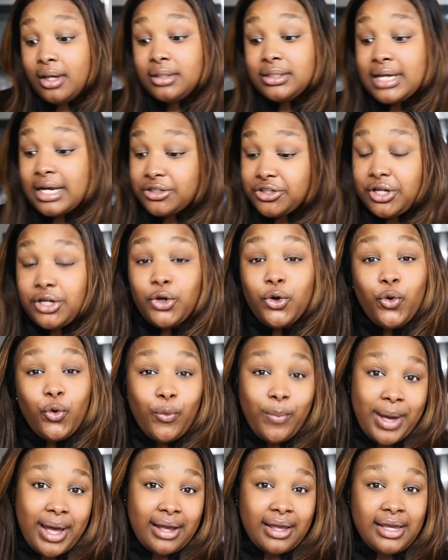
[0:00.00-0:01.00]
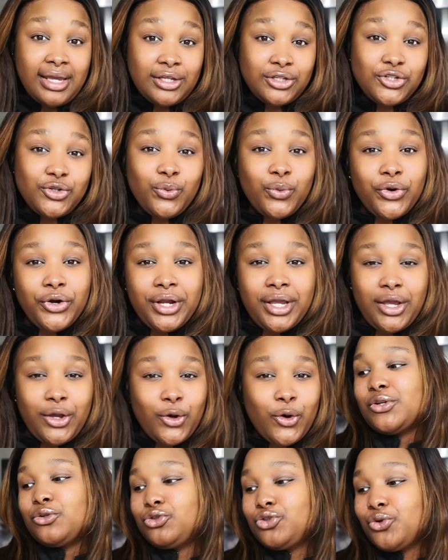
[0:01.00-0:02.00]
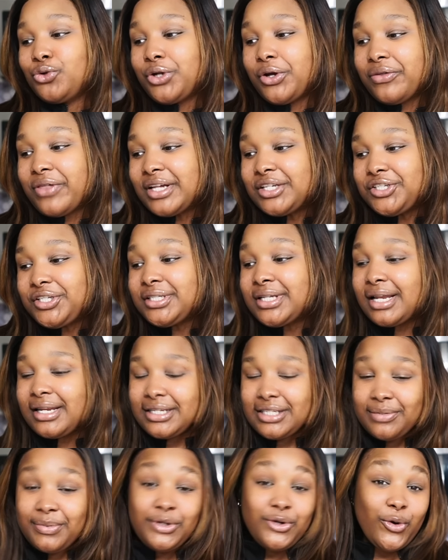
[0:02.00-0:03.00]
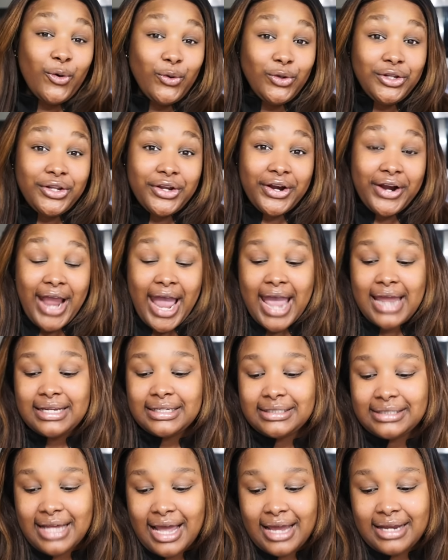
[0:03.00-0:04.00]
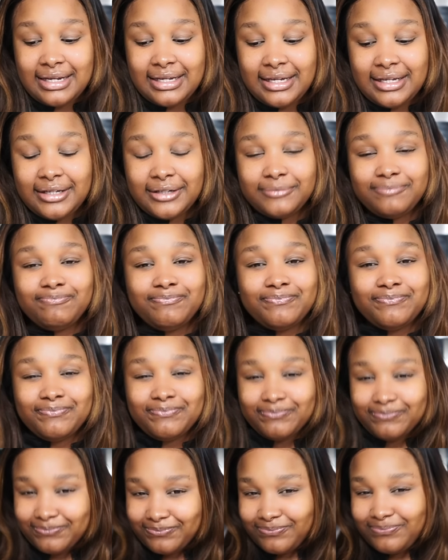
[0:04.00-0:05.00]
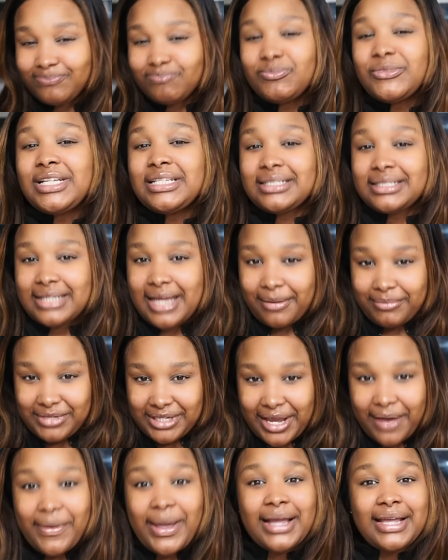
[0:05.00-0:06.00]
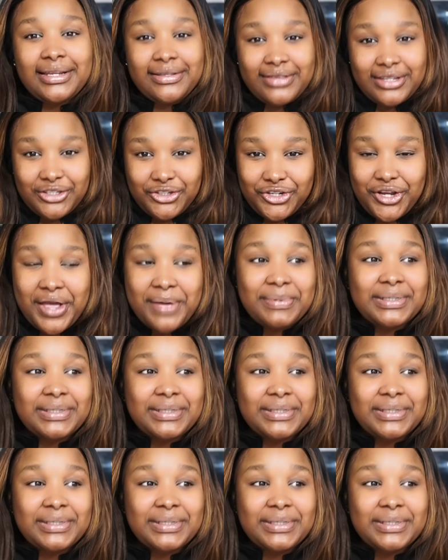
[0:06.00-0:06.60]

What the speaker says: actually go back into working out. So now that she's a little bit older, I decided it's time to get back in the gym.